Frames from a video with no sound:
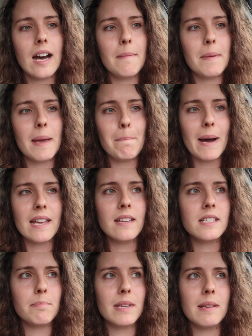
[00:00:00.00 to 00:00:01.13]
Um, it
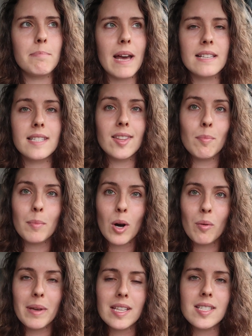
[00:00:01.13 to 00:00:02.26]
might be best in the
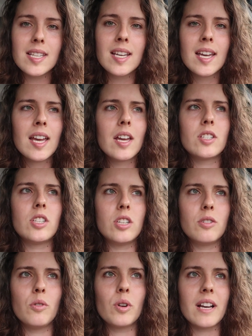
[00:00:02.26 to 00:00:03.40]
moment
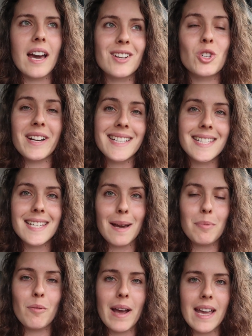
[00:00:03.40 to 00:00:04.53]
to kind of try to step
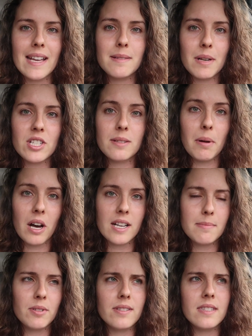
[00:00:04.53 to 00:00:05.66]
away as much as
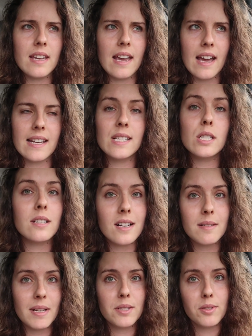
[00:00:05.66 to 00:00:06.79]
possible and say, hey, I need to talk
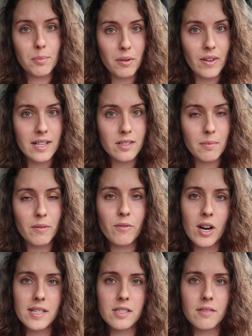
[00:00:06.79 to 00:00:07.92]
to my supervisor
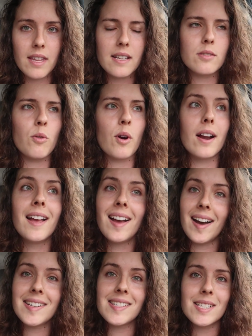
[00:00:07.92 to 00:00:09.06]
before I do this, or
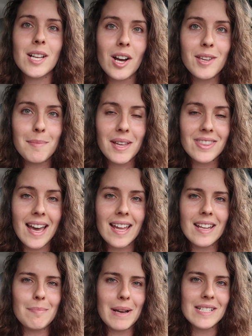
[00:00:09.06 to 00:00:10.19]
I need to document that
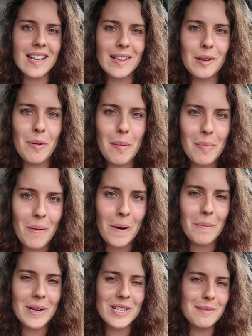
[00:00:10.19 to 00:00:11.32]
in my daily
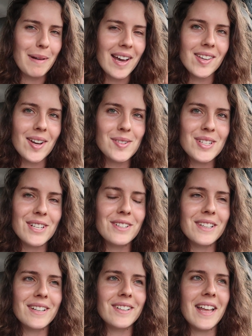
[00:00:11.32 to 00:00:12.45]
report, which is my go-to
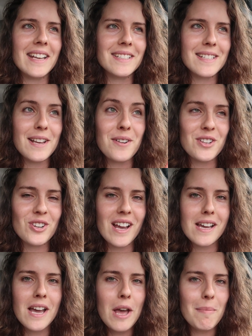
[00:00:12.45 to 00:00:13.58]
little like secret
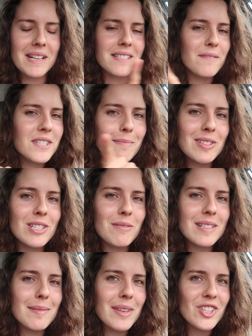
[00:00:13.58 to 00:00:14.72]
trick. Because if someone's
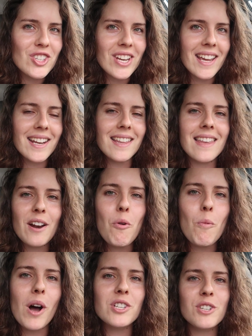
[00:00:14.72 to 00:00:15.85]
doing something shady, they don't
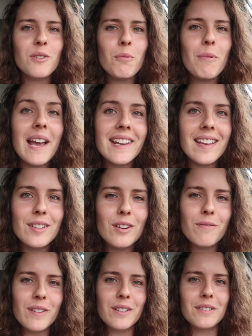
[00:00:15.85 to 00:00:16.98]
want you to write it in your
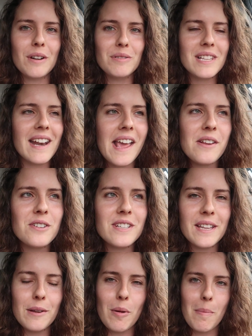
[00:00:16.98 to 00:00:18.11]
field notes and in your
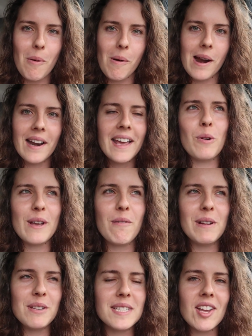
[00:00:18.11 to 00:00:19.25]
daily report.
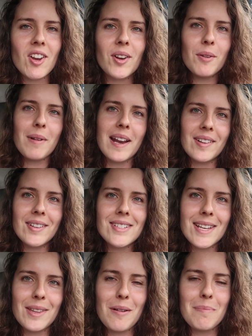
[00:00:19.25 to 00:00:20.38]
When you say you're gonna write in your
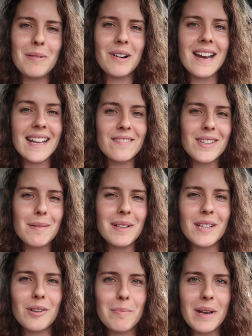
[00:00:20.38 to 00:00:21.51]
daily report, it gives them a
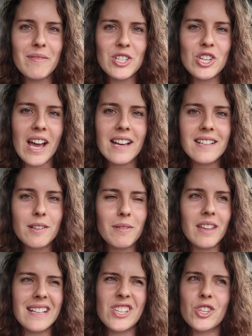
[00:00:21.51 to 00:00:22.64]
little bit of a check to
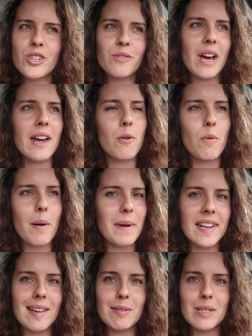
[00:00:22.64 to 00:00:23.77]
realize, shoot, I don't want
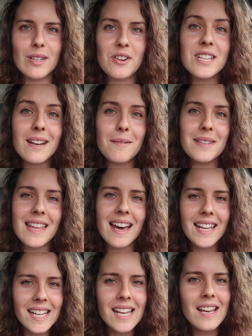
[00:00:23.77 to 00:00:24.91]
my name associated with that.